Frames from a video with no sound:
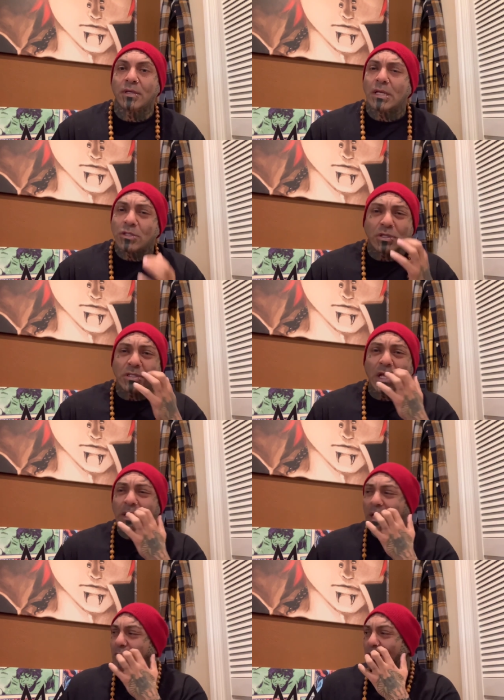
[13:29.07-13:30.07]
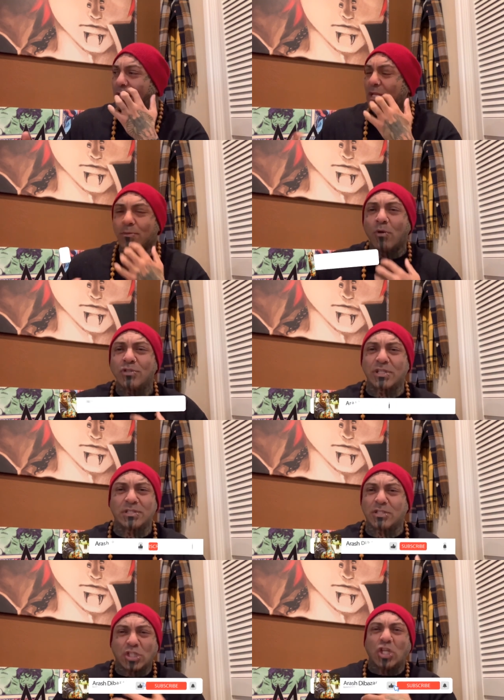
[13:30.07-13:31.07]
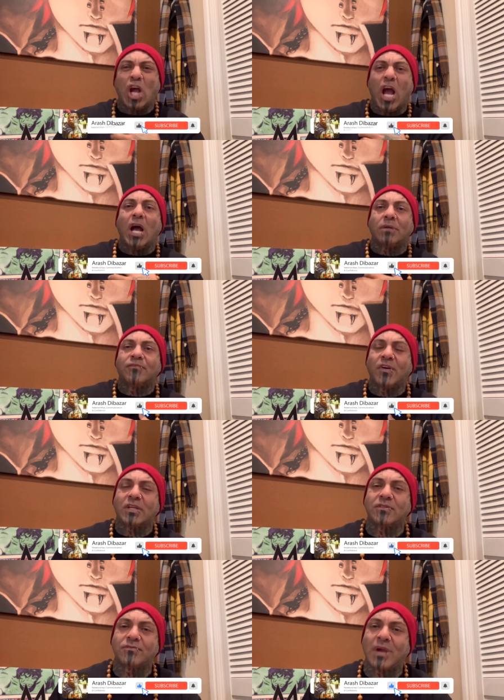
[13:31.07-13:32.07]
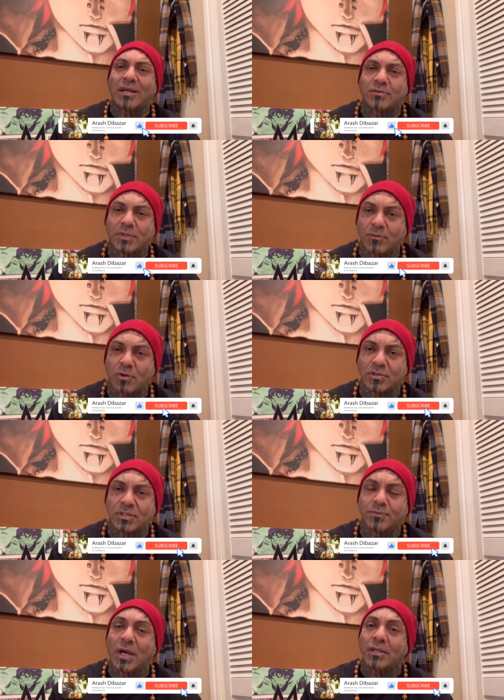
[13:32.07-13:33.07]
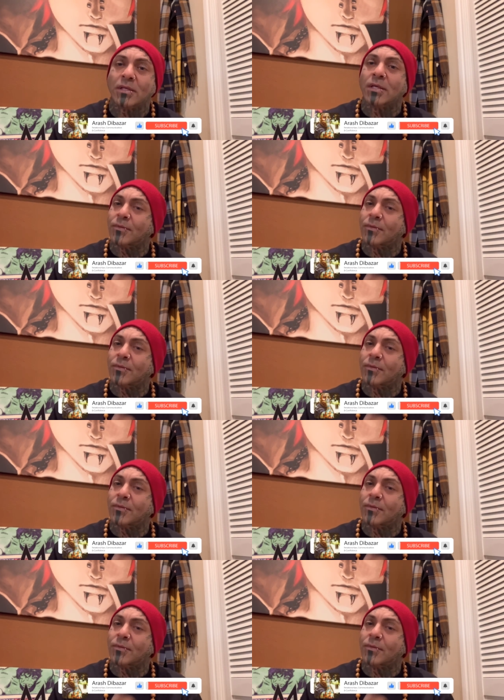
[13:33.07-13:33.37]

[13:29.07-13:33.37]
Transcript: There's not like, there's not emotions. It's like, ah, with emotions. But